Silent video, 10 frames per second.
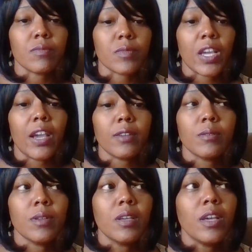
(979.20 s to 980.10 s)
Okay?
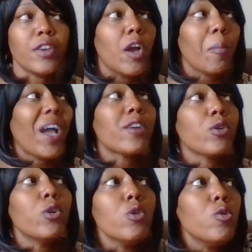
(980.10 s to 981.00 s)
No
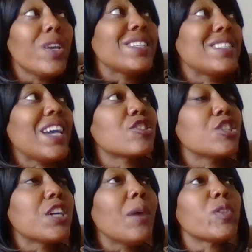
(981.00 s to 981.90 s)
matter who is
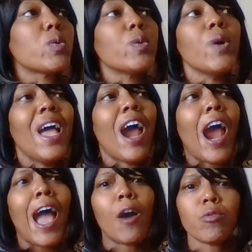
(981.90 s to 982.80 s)
actually coming through
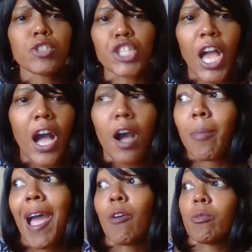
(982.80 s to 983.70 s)
our
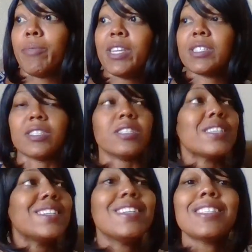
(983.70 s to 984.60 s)
job, our business,
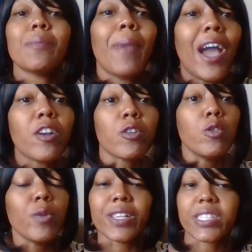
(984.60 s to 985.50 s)
it doesn't matter
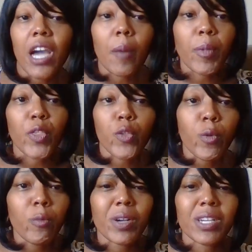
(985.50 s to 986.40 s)
who is coming
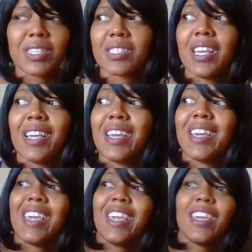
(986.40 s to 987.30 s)
through because
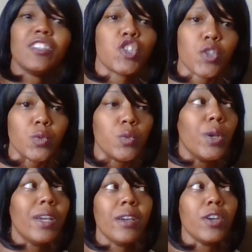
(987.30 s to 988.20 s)
he is you.
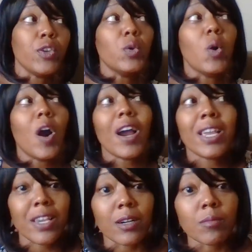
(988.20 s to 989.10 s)
You are
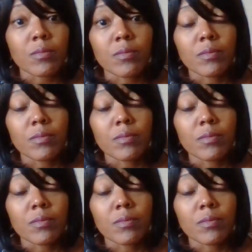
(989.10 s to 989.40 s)
him.